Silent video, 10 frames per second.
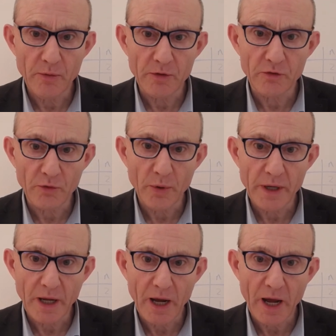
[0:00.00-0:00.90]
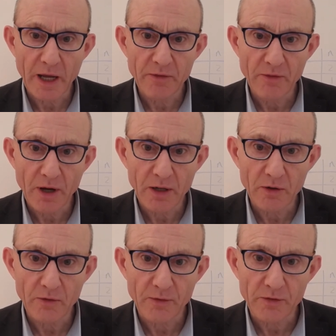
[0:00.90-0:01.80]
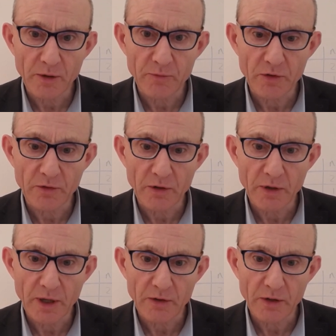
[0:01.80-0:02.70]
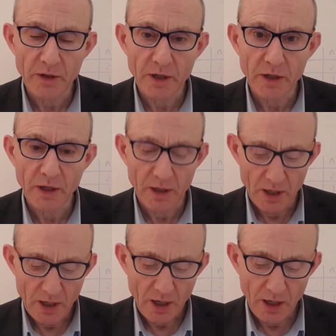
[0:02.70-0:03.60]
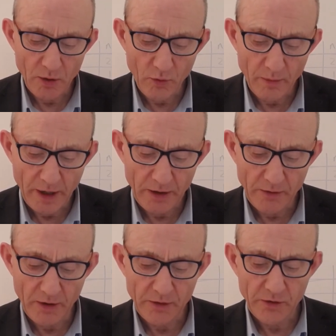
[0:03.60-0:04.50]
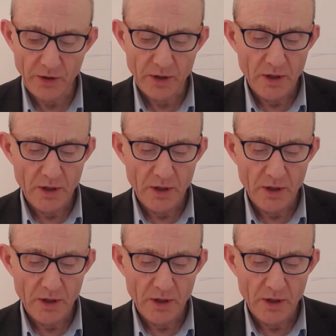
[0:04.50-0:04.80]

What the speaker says: which is quite a high value for Simpson's index, indicating a lower biodiversity.